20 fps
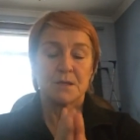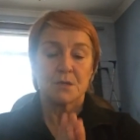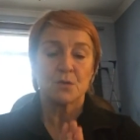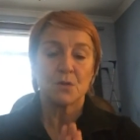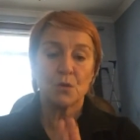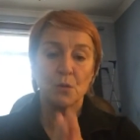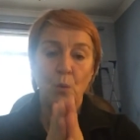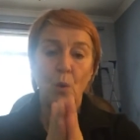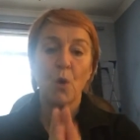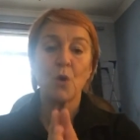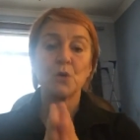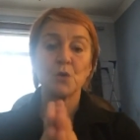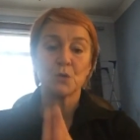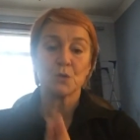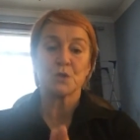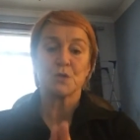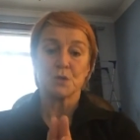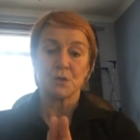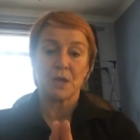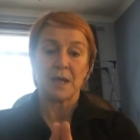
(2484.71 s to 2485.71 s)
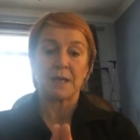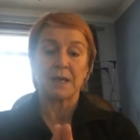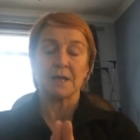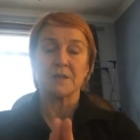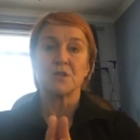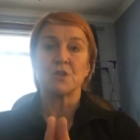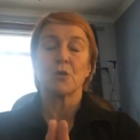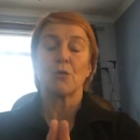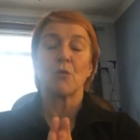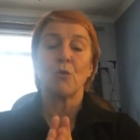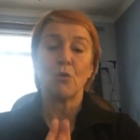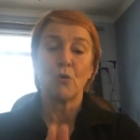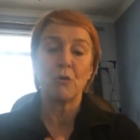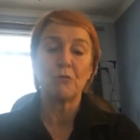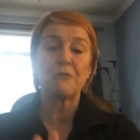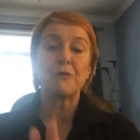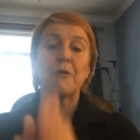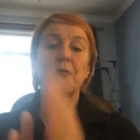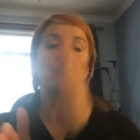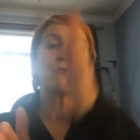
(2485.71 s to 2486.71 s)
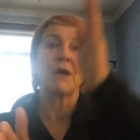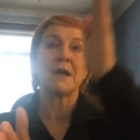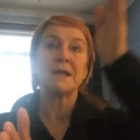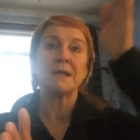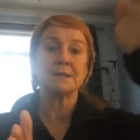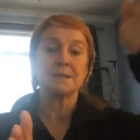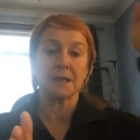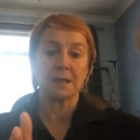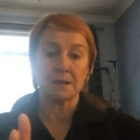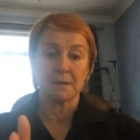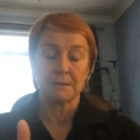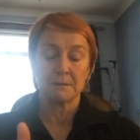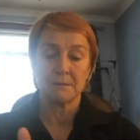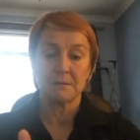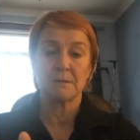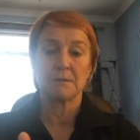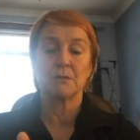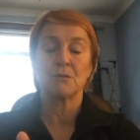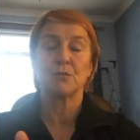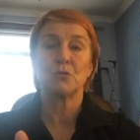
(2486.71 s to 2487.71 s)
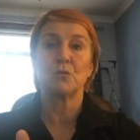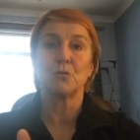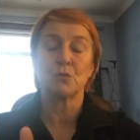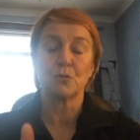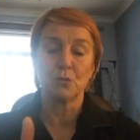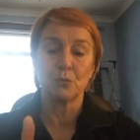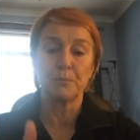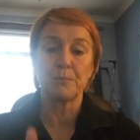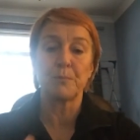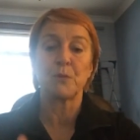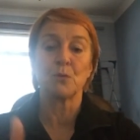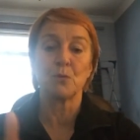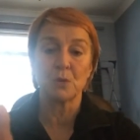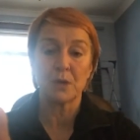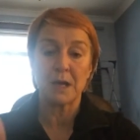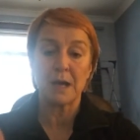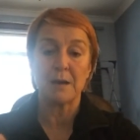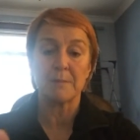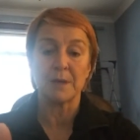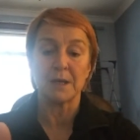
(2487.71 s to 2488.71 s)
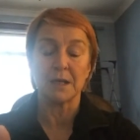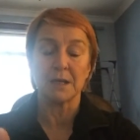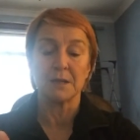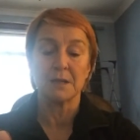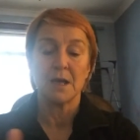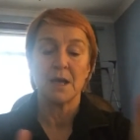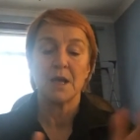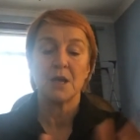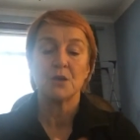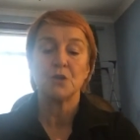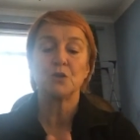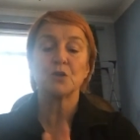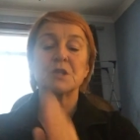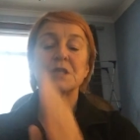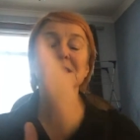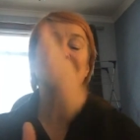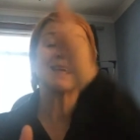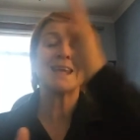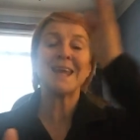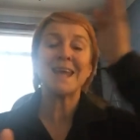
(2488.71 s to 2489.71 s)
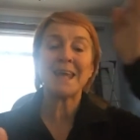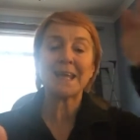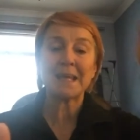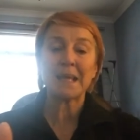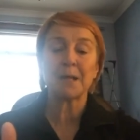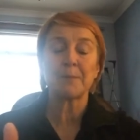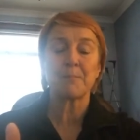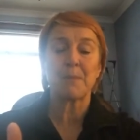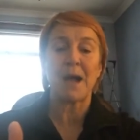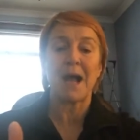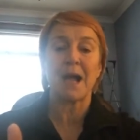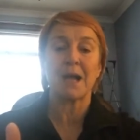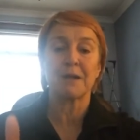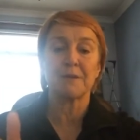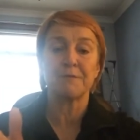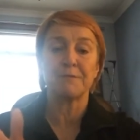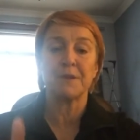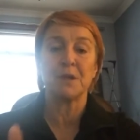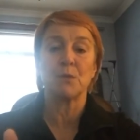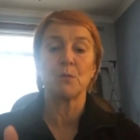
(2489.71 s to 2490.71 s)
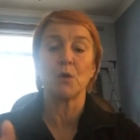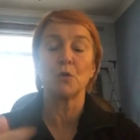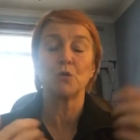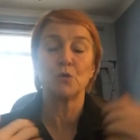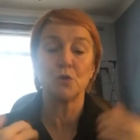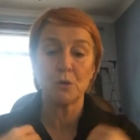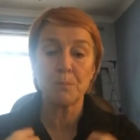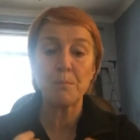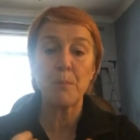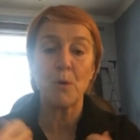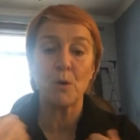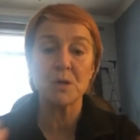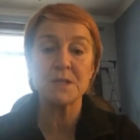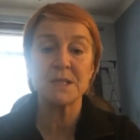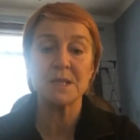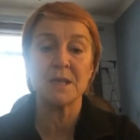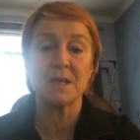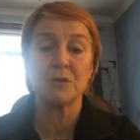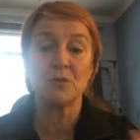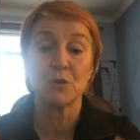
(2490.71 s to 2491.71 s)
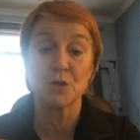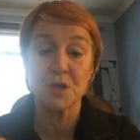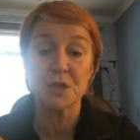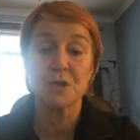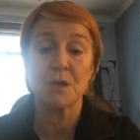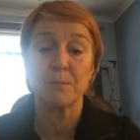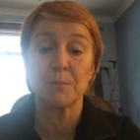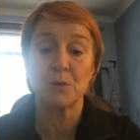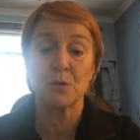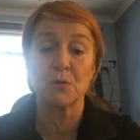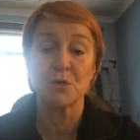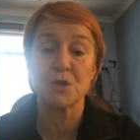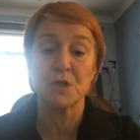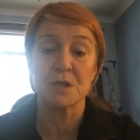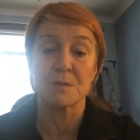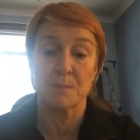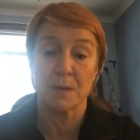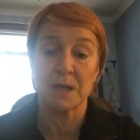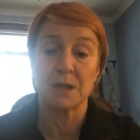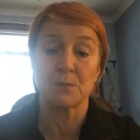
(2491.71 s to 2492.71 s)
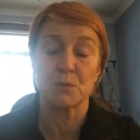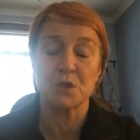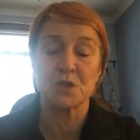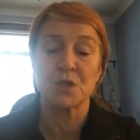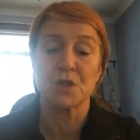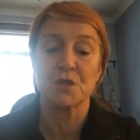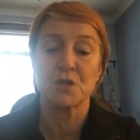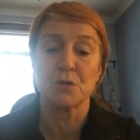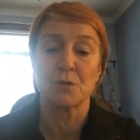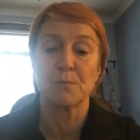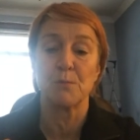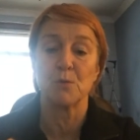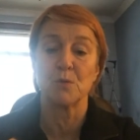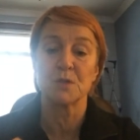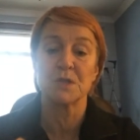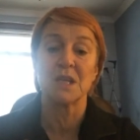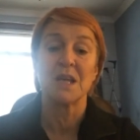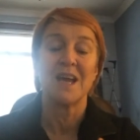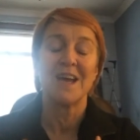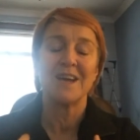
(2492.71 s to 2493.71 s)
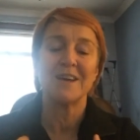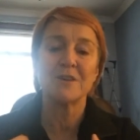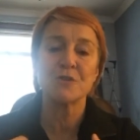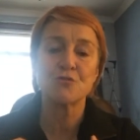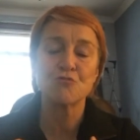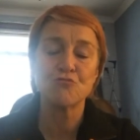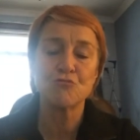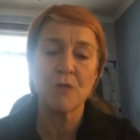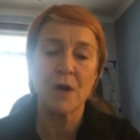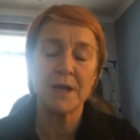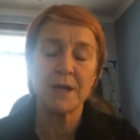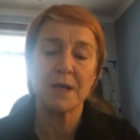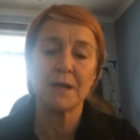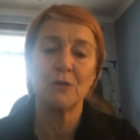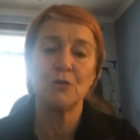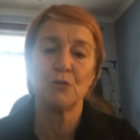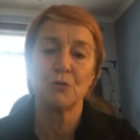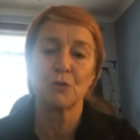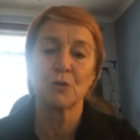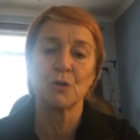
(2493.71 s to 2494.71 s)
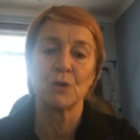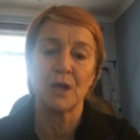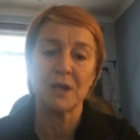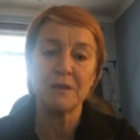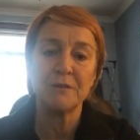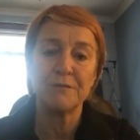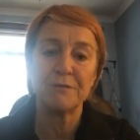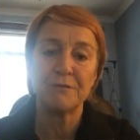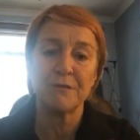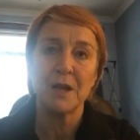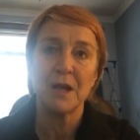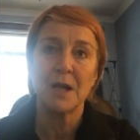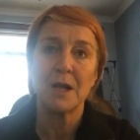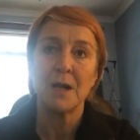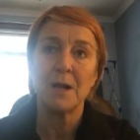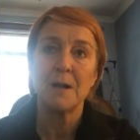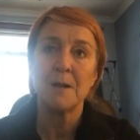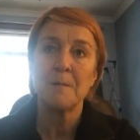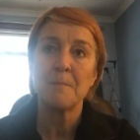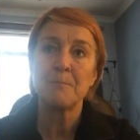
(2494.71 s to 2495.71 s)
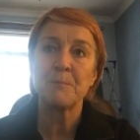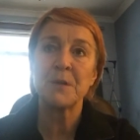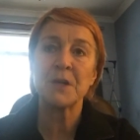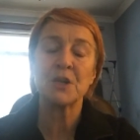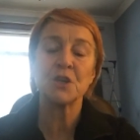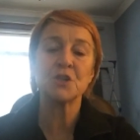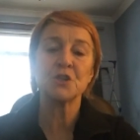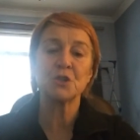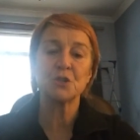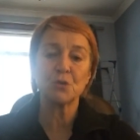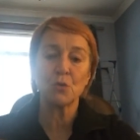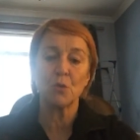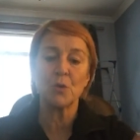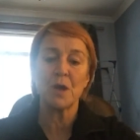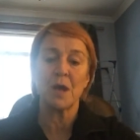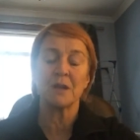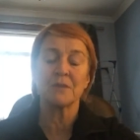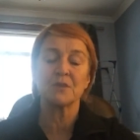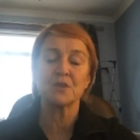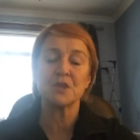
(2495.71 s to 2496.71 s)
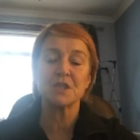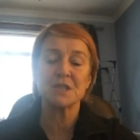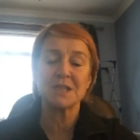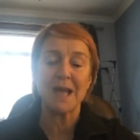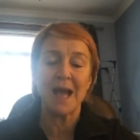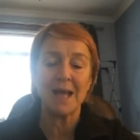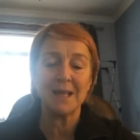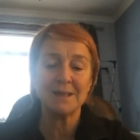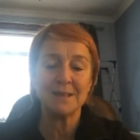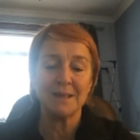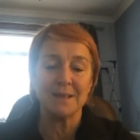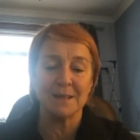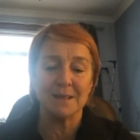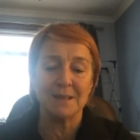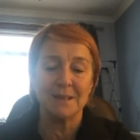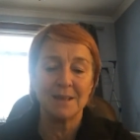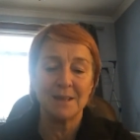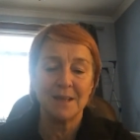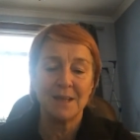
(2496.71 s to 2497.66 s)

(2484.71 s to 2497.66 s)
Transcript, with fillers: So you, what you're doing is you're overriding your old programming. You're taking back free will. Your body, your subconscious mind, which is your body, is running your life because you don't understand it.